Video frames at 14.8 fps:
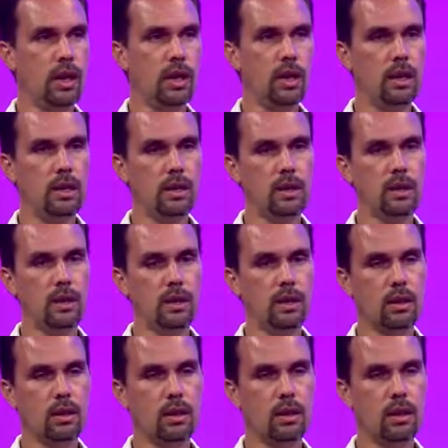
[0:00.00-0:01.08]
and
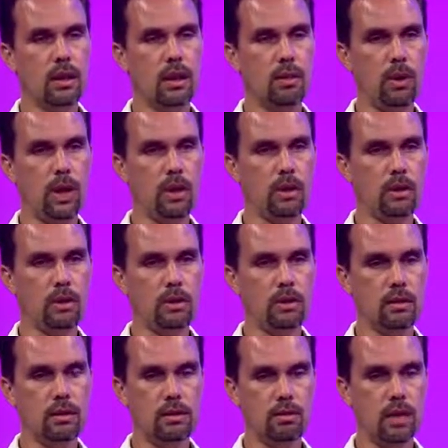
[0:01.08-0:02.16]
the Hawaiian
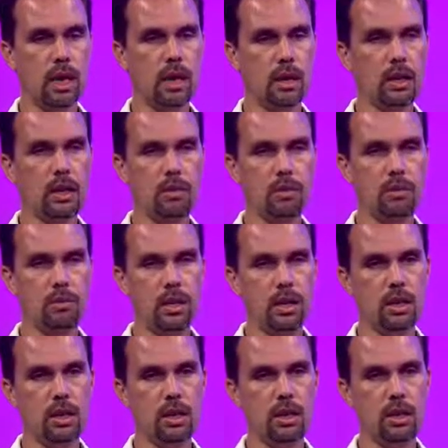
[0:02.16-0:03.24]
makainana would
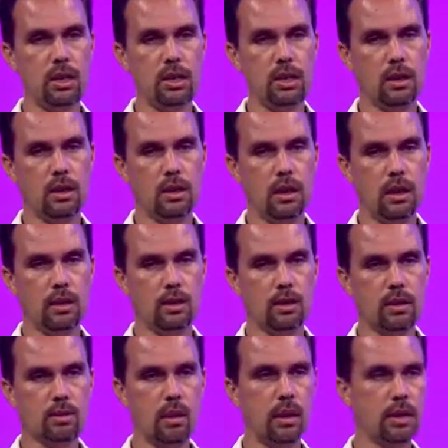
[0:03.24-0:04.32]
be like
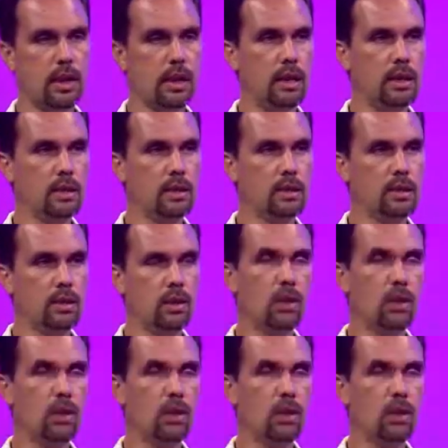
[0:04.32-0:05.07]
small tenants